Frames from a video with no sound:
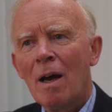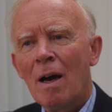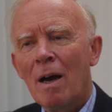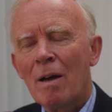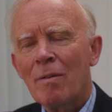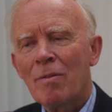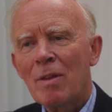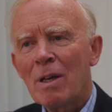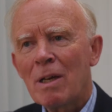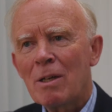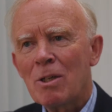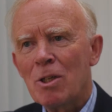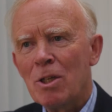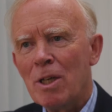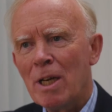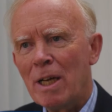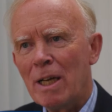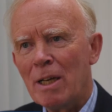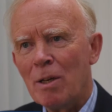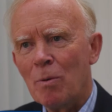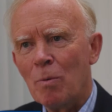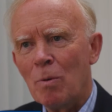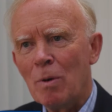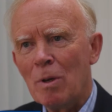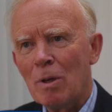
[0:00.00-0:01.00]
I think
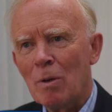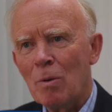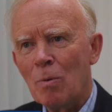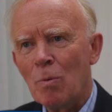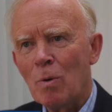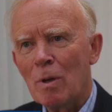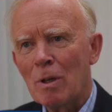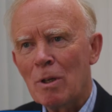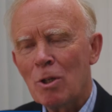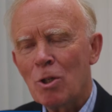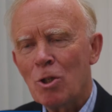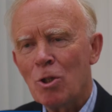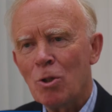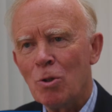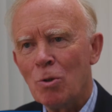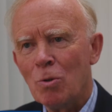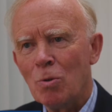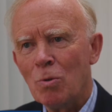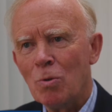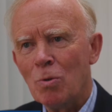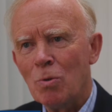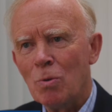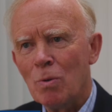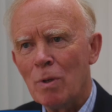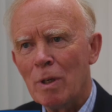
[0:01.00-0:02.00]
today we want
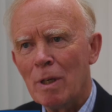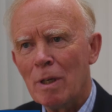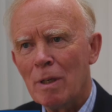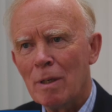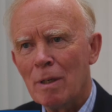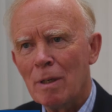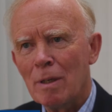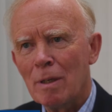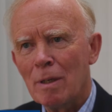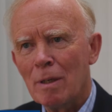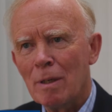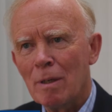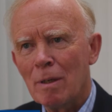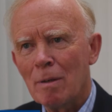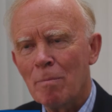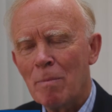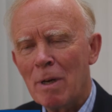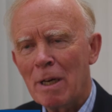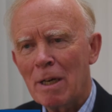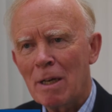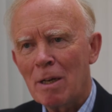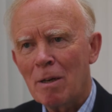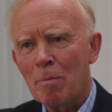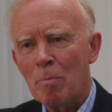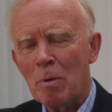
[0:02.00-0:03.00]
to
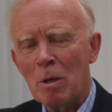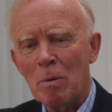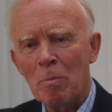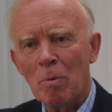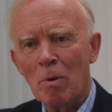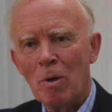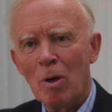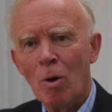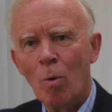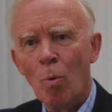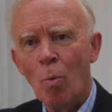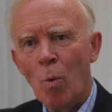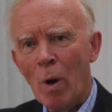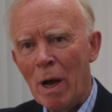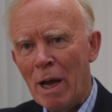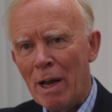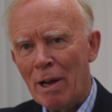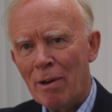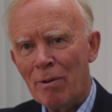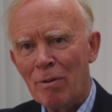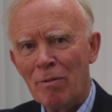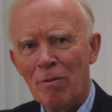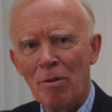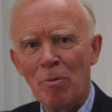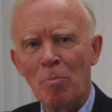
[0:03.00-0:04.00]
make people
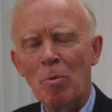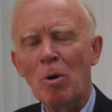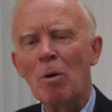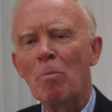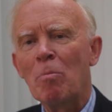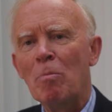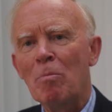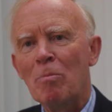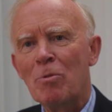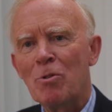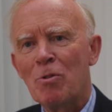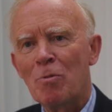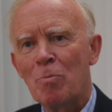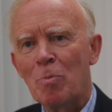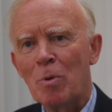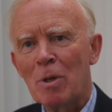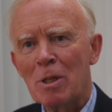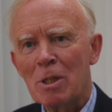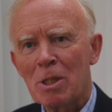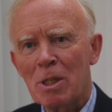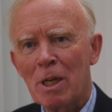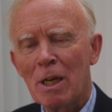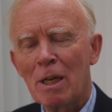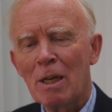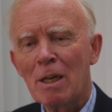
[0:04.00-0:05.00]
aware of the problems of
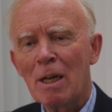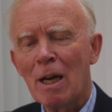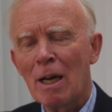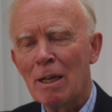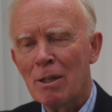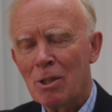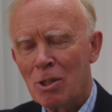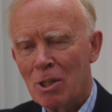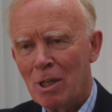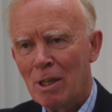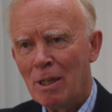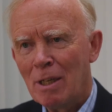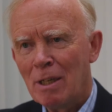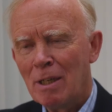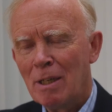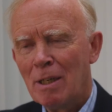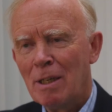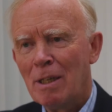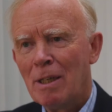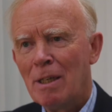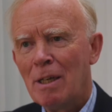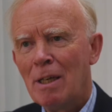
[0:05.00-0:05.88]
prostate cancer.